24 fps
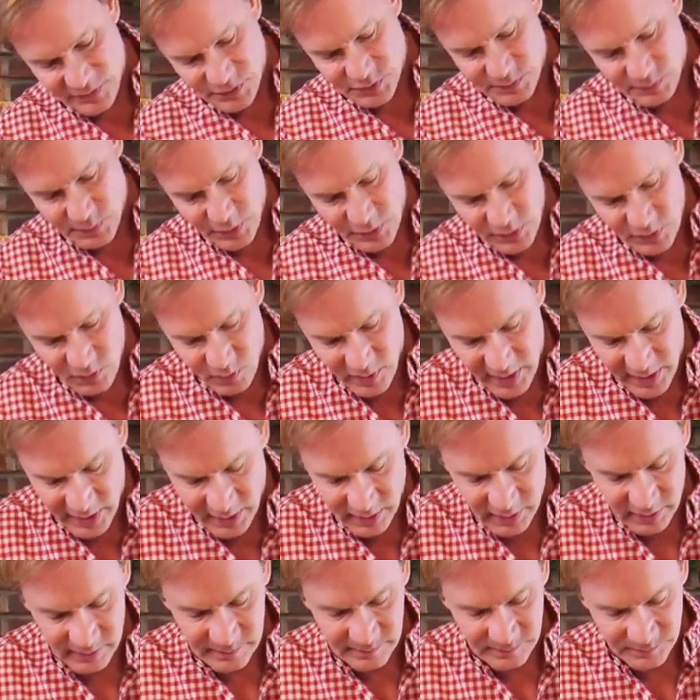this pretty
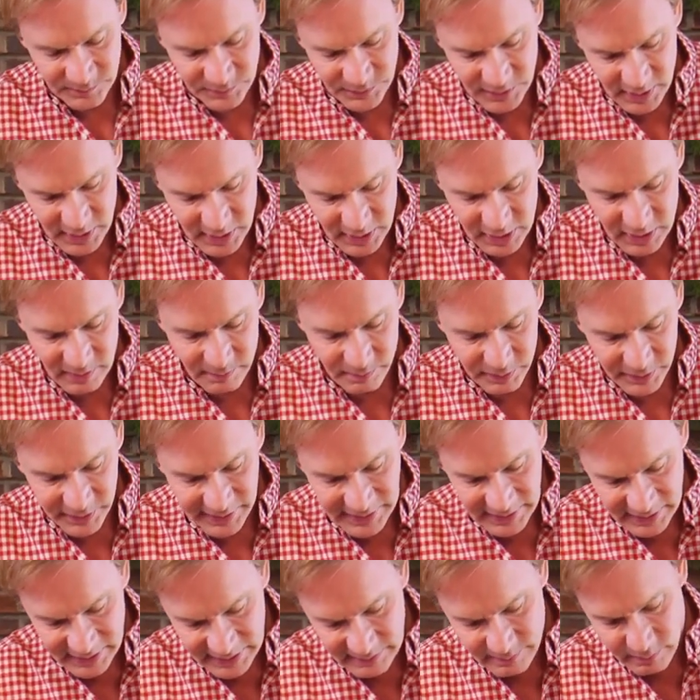well uh,
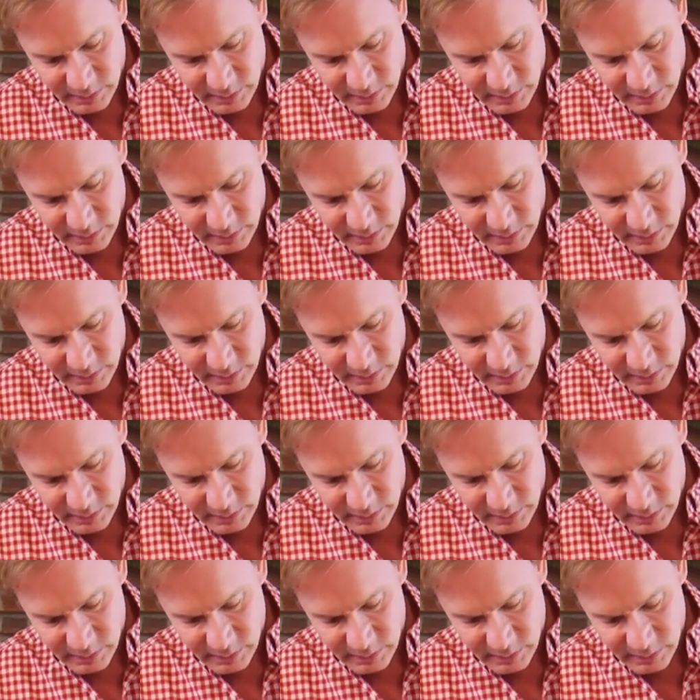completely